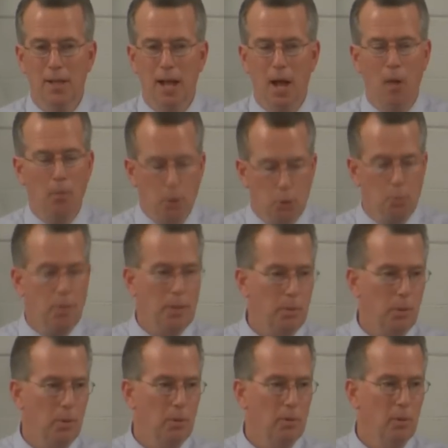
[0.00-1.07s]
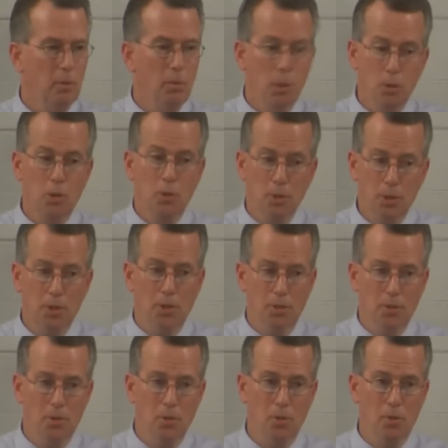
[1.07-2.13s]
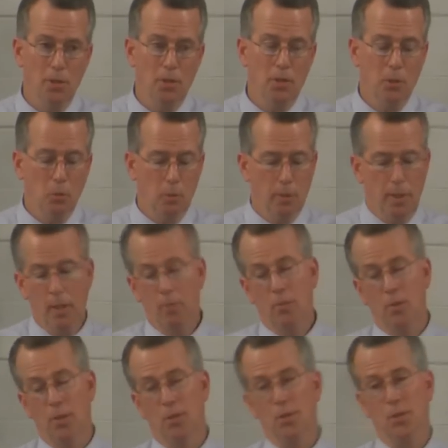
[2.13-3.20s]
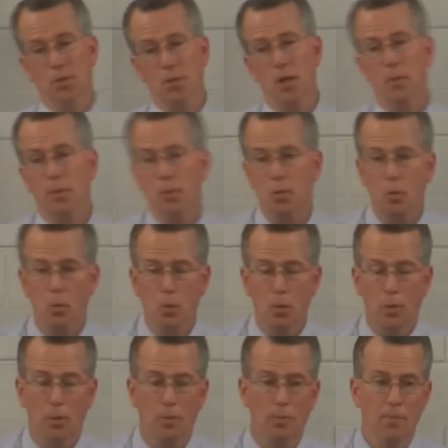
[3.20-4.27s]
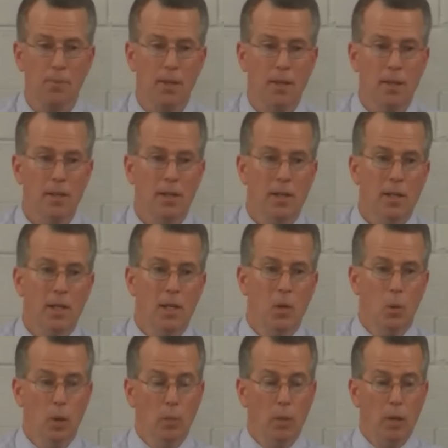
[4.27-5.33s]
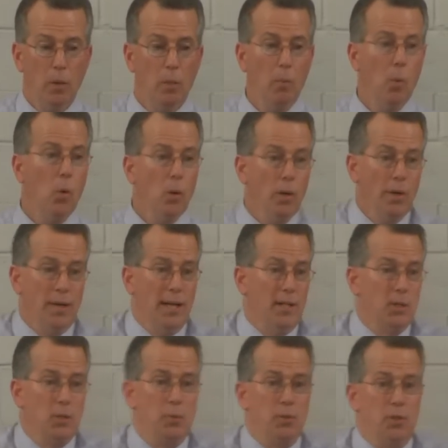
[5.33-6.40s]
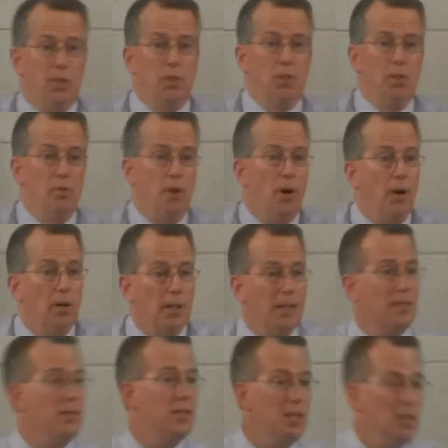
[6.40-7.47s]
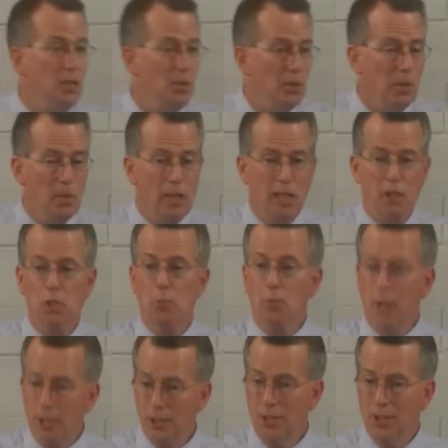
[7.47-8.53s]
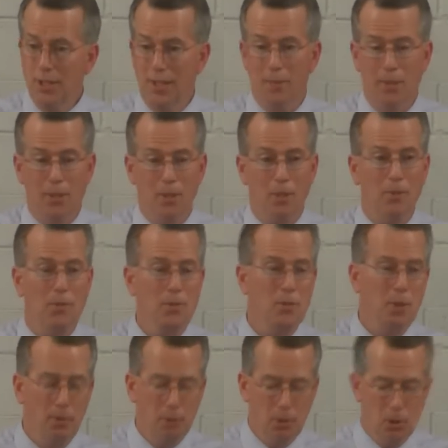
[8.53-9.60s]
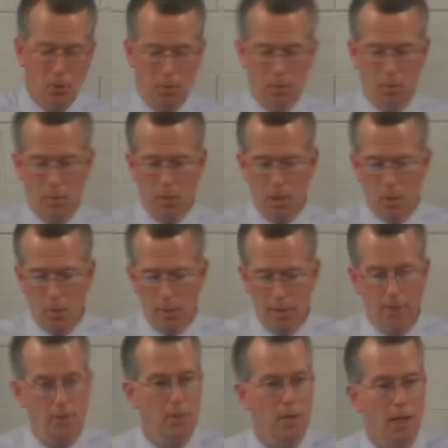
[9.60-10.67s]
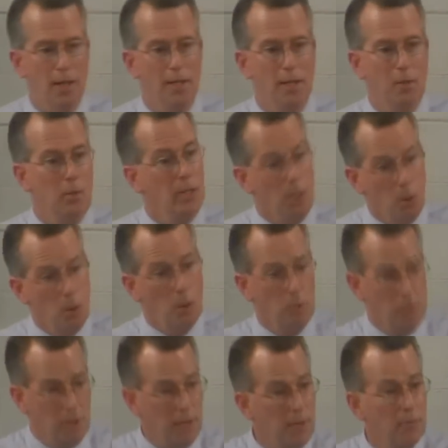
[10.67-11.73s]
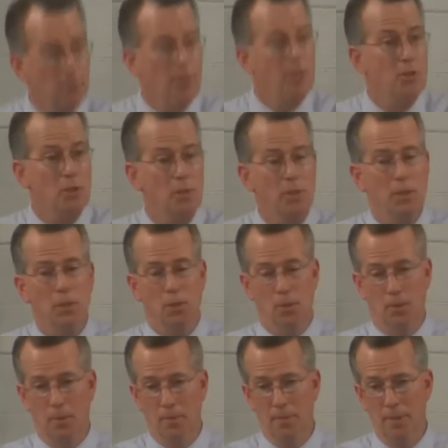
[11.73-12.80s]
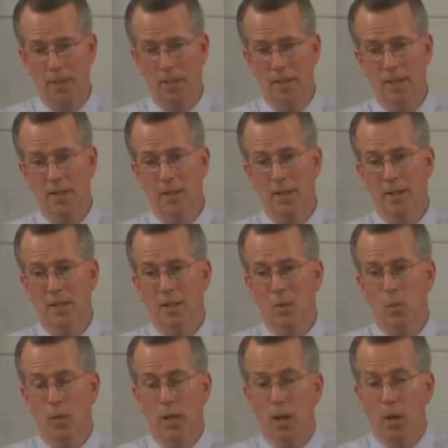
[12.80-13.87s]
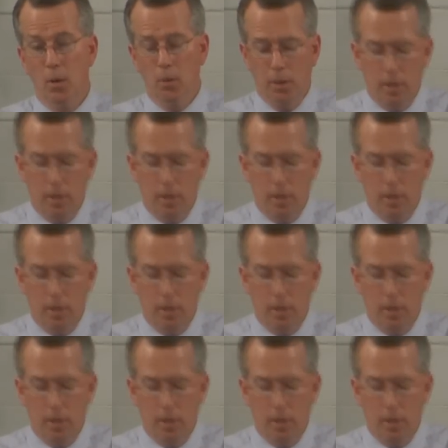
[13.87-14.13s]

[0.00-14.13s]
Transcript: how most people, or most Christians who eventually will become Christians, come into the world. When we were born, that disposition of heart continued and we expressed it. I mean, all of us who have children, we know what that's like, and we know what it was like for us to be children. We know